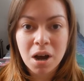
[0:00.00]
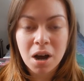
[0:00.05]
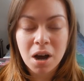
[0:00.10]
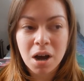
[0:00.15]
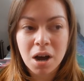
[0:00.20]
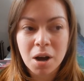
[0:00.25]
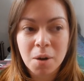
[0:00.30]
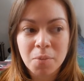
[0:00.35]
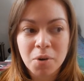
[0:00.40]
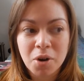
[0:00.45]

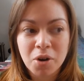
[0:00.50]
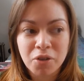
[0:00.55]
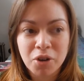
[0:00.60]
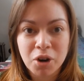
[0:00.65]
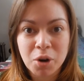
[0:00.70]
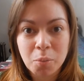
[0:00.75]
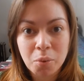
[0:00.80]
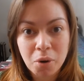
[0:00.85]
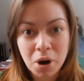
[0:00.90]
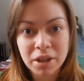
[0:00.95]
are
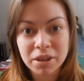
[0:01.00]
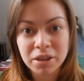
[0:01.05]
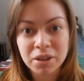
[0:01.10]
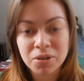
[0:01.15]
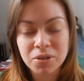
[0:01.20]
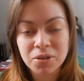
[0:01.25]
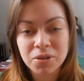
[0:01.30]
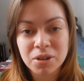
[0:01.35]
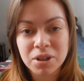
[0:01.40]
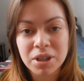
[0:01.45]
very
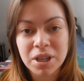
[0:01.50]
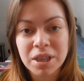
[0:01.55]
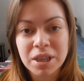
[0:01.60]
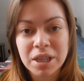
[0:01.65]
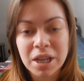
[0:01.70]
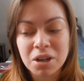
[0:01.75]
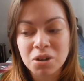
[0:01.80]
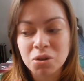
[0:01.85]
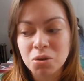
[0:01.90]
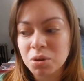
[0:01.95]
practical,
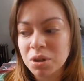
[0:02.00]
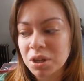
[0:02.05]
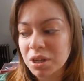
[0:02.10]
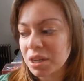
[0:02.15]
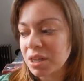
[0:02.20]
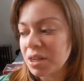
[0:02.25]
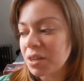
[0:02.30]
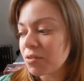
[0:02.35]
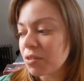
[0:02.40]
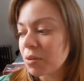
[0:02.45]
and that you
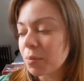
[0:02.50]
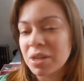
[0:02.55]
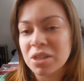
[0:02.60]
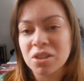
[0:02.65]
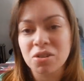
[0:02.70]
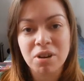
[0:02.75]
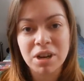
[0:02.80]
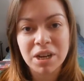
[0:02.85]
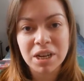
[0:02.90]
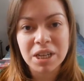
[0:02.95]
can give them
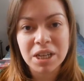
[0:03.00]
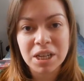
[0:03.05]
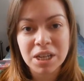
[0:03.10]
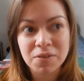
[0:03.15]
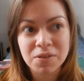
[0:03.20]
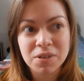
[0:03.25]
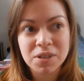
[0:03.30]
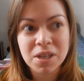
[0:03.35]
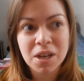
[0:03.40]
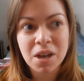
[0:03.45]
as great
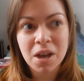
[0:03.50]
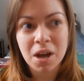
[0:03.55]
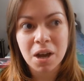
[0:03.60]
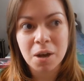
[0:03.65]
gifts.